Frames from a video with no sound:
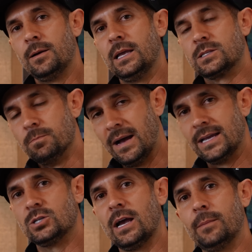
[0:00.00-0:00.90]
It's
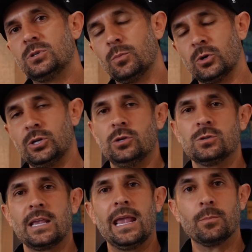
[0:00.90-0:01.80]
my job to
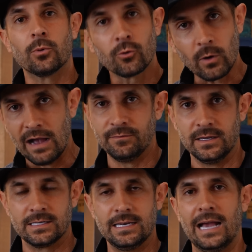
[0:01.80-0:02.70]
produce a
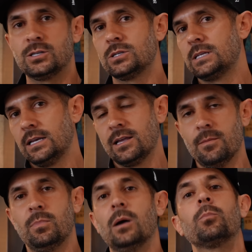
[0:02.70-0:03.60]
profit, not just
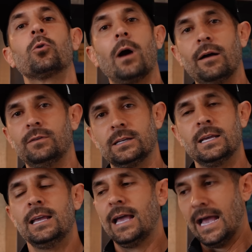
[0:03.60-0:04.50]
income, but profit.
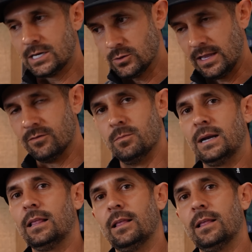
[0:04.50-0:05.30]
Actually have money